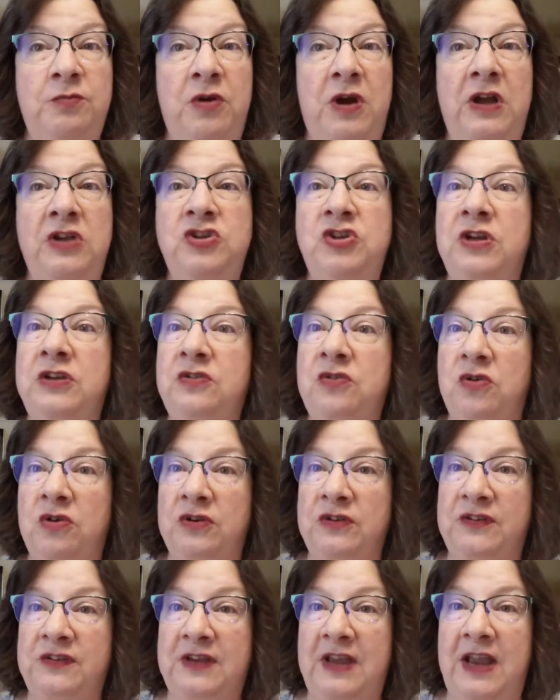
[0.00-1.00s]
project
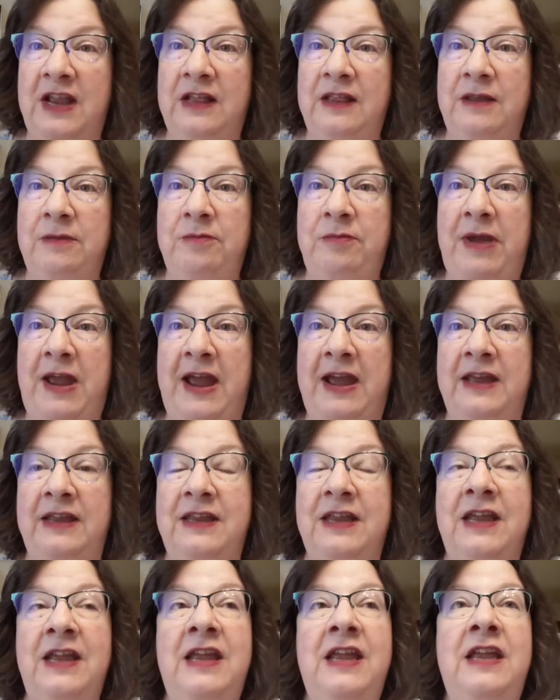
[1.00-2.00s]
or scale it back?